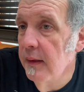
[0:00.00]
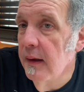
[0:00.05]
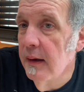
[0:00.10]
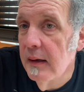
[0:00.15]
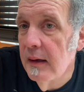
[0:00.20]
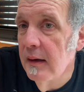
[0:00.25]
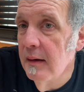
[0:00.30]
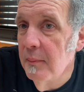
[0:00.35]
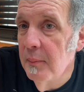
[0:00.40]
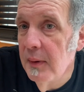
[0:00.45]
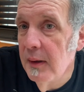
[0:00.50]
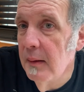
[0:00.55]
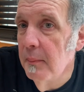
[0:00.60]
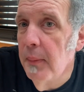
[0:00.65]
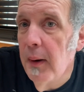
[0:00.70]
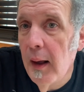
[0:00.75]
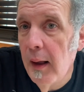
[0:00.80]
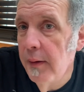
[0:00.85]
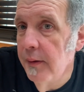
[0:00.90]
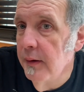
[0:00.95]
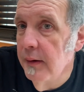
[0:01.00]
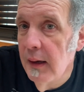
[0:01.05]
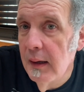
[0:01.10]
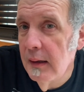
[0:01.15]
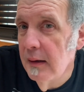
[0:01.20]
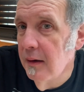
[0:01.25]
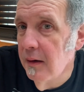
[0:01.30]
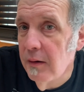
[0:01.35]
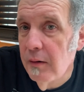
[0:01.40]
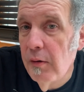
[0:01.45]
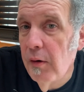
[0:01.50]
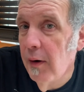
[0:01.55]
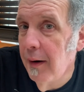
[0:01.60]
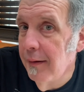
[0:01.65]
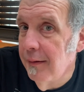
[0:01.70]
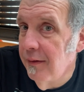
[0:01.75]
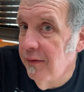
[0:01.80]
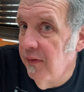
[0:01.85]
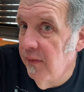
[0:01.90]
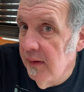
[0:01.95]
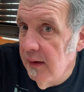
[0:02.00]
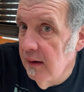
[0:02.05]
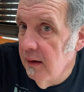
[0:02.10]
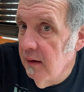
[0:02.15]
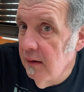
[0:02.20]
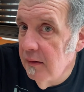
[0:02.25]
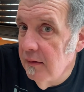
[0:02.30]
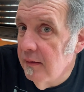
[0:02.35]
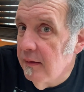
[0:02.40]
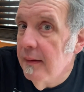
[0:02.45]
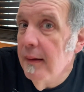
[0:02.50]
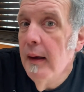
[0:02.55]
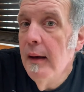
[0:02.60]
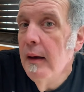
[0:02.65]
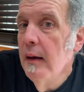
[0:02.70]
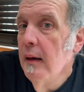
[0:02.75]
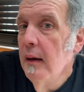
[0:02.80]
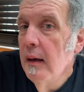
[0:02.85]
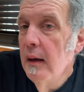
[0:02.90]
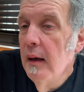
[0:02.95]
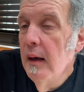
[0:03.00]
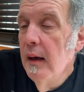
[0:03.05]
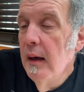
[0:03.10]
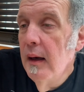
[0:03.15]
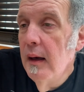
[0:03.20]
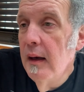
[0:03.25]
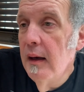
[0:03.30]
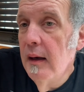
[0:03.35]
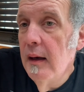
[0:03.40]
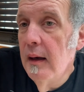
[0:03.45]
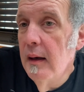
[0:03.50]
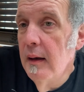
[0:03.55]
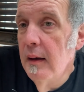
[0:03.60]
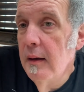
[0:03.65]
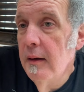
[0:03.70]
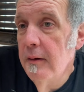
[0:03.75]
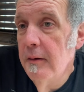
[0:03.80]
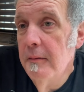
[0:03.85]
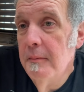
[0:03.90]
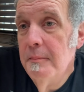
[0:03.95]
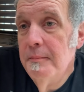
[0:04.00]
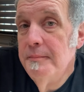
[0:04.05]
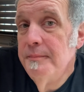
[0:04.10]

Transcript: that can be pollinated across fields, and